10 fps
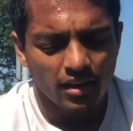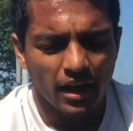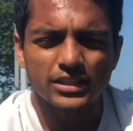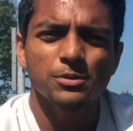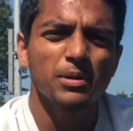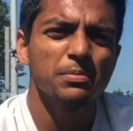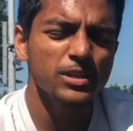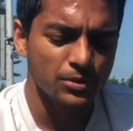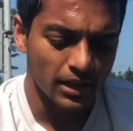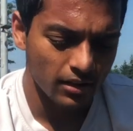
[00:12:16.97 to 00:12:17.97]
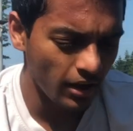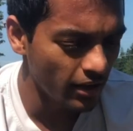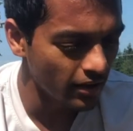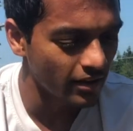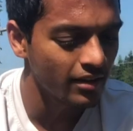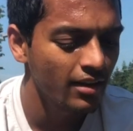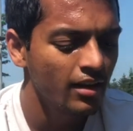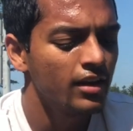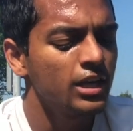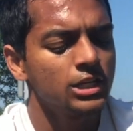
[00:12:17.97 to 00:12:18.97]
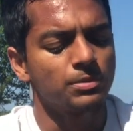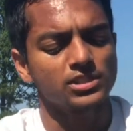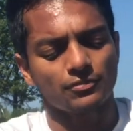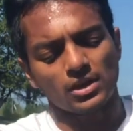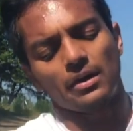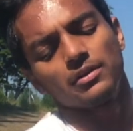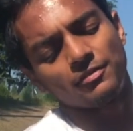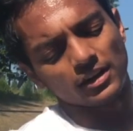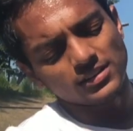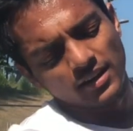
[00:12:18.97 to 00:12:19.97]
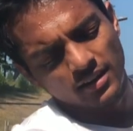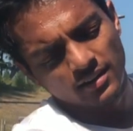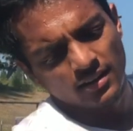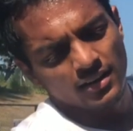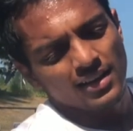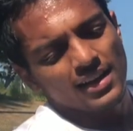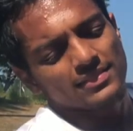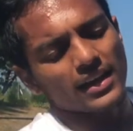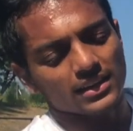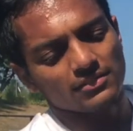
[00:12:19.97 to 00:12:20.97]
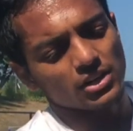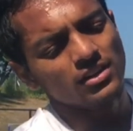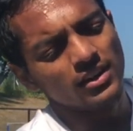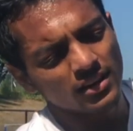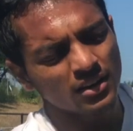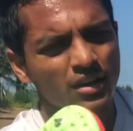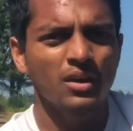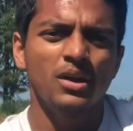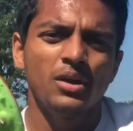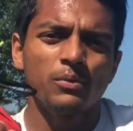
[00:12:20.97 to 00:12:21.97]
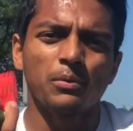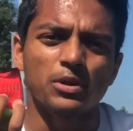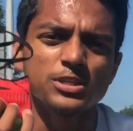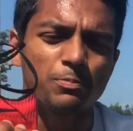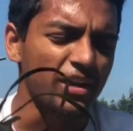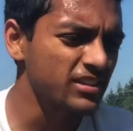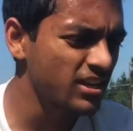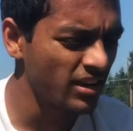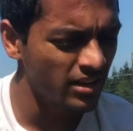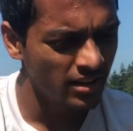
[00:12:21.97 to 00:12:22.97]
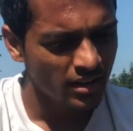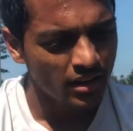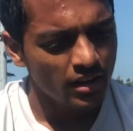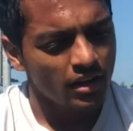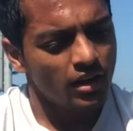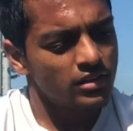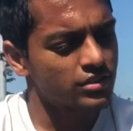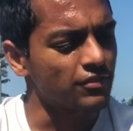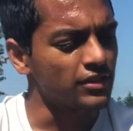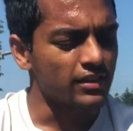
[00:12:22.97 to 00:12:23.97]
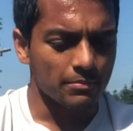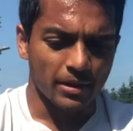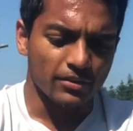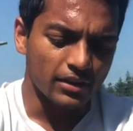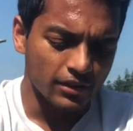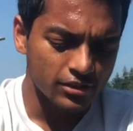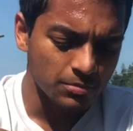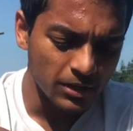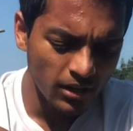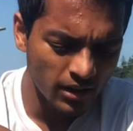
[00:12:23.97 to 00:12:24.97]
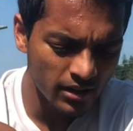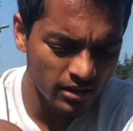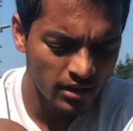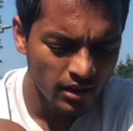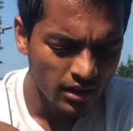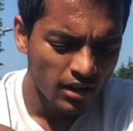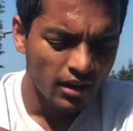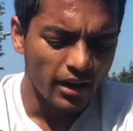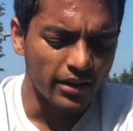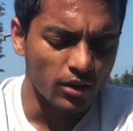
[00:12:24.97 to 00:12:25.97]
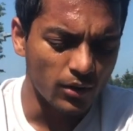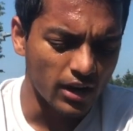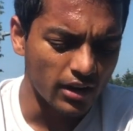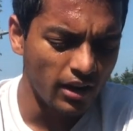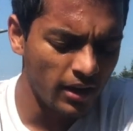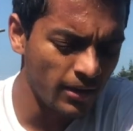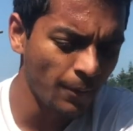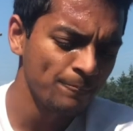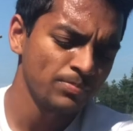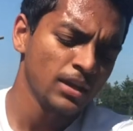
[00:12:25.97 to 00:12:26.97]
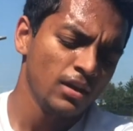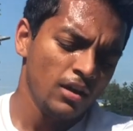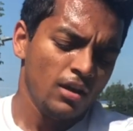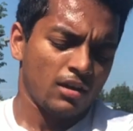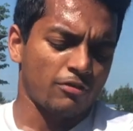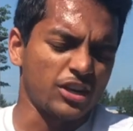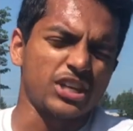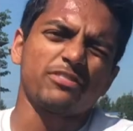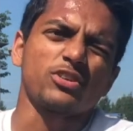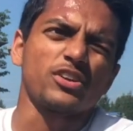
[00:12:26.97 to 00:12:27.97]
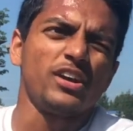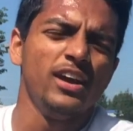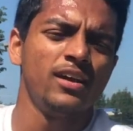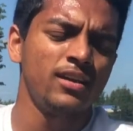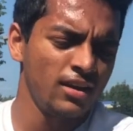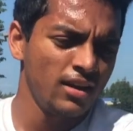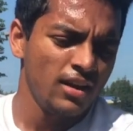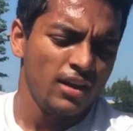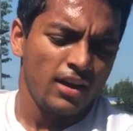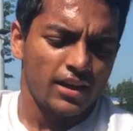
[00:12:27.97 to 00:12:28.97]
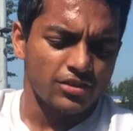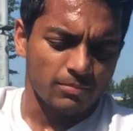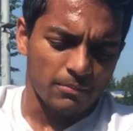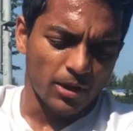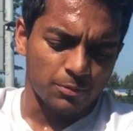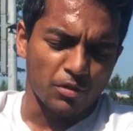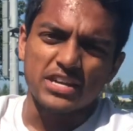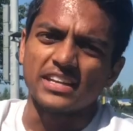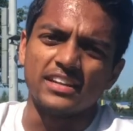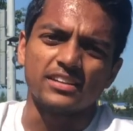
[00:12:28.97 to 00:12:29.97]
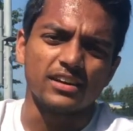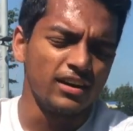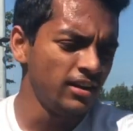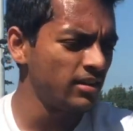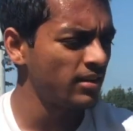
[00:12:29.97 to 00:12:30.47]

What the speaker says: actually pretty pleased with that. Especially for how it felt. That given we were in spikes, it's definitely a lot better than it used to be. I know fresh after I took my month break in India,